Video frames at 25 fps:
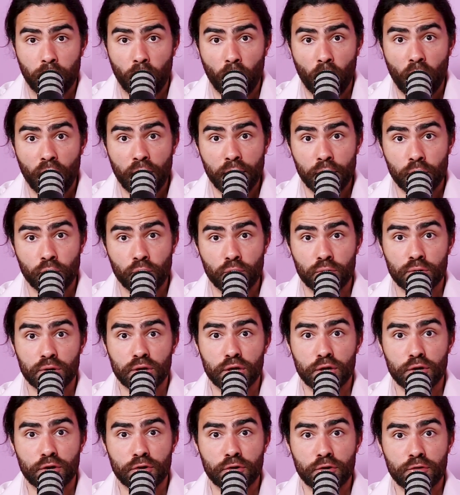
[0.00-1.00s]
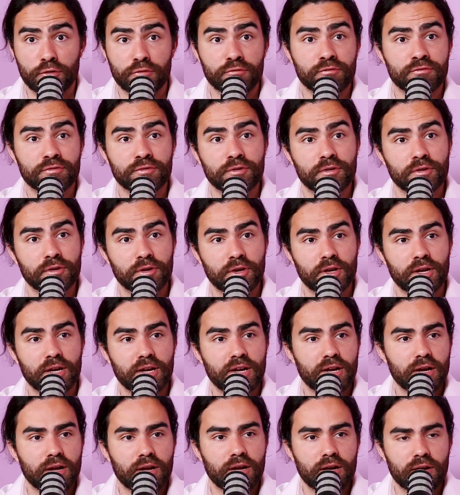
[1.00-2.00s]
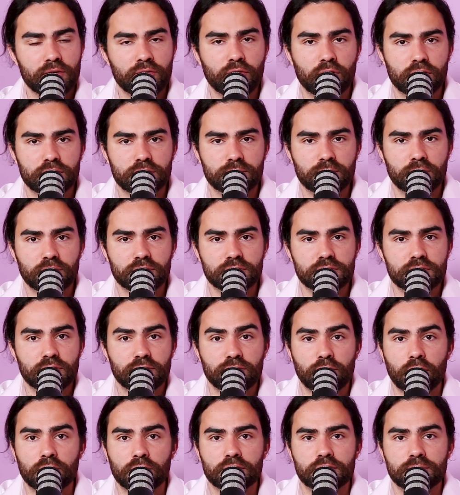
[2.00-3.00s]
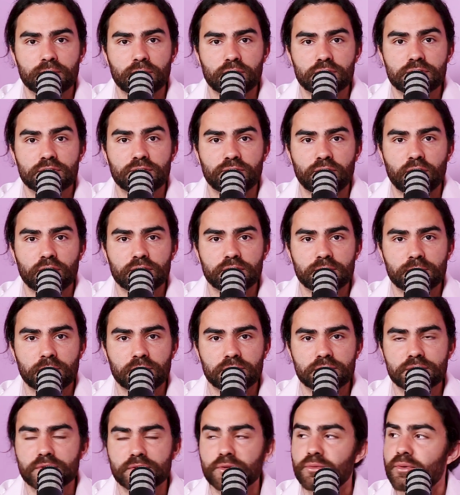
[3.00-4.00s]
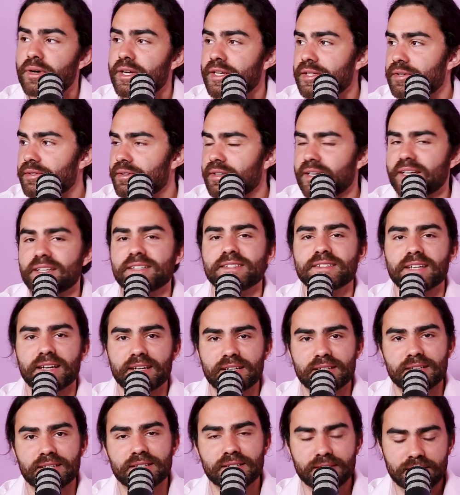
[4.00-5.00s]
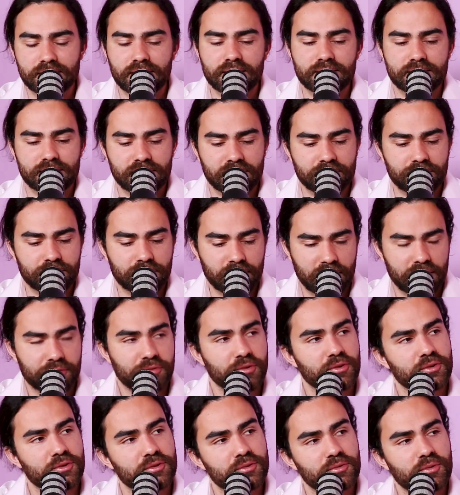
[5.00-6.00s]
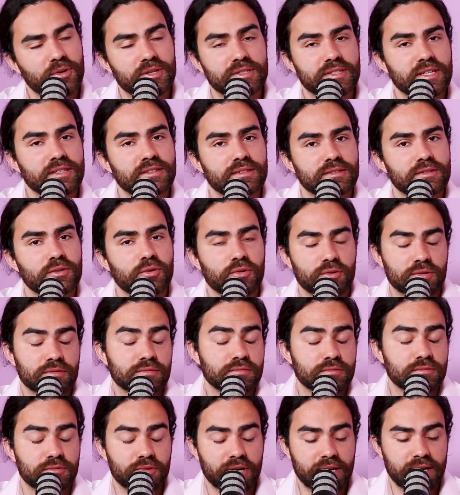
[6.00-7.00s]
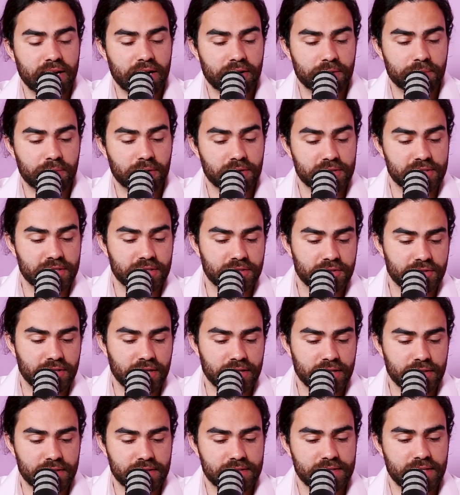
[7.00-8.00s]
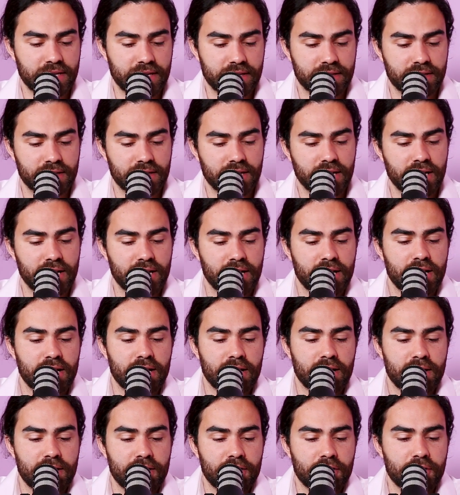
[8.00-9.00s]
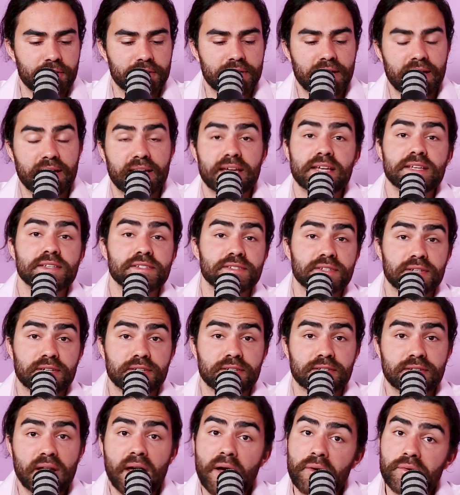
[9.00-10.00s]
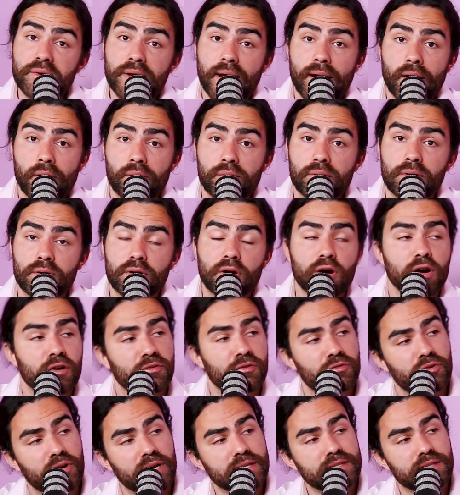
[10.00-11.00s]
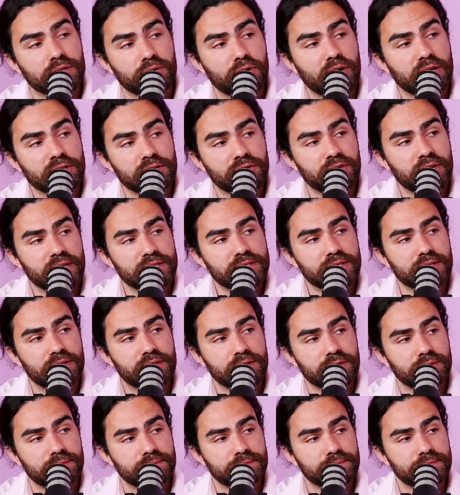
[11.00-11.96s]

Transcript: the boy who lived. Voldemort. Where you? Exactly. That's if you watch or read Harry Potter, you'd understand. Okay, is now overrated or underrated?